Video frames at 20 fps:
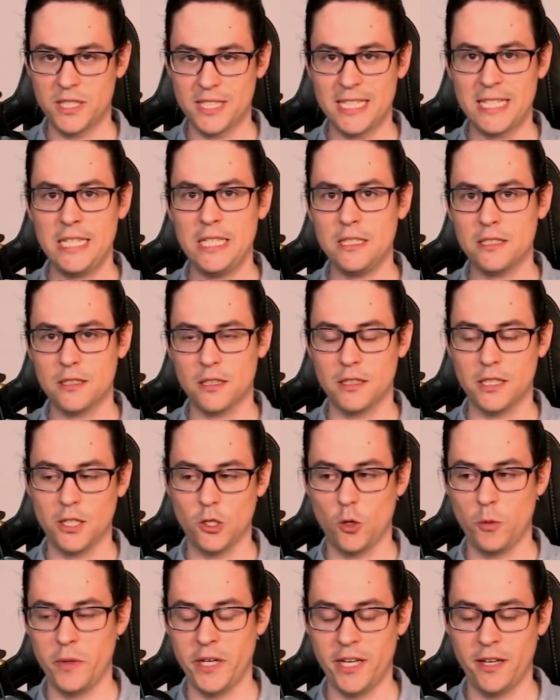teased a
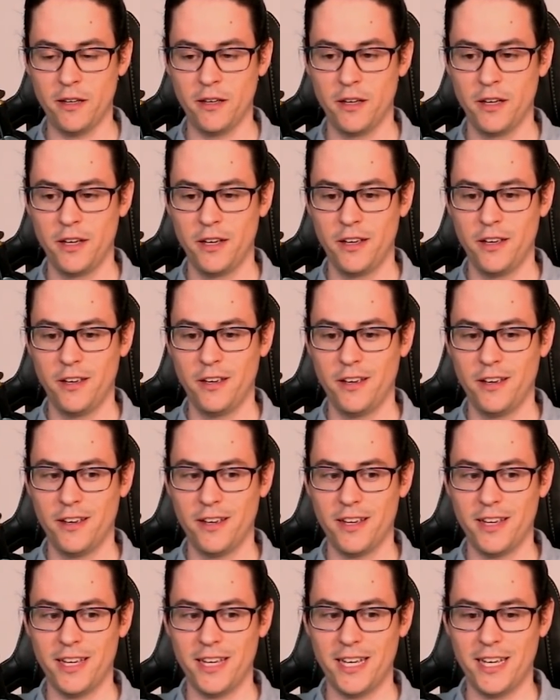little bit.
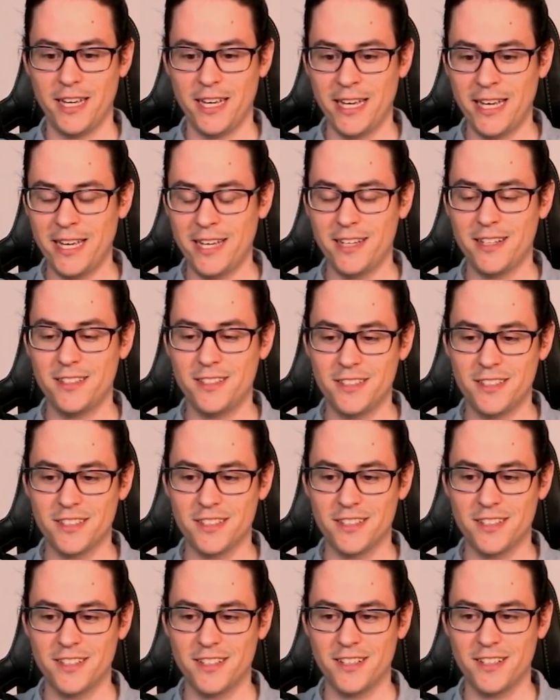And
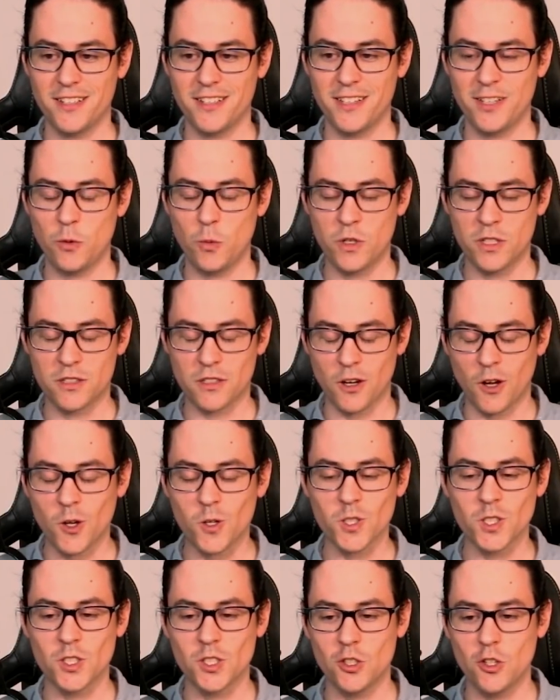it was
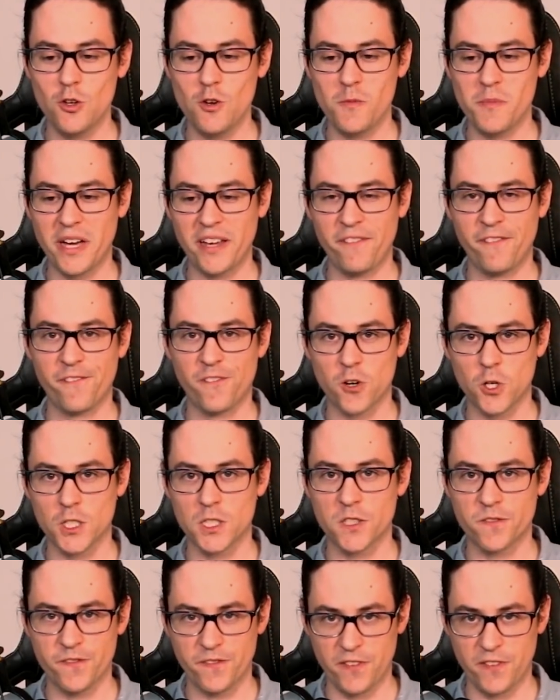also my first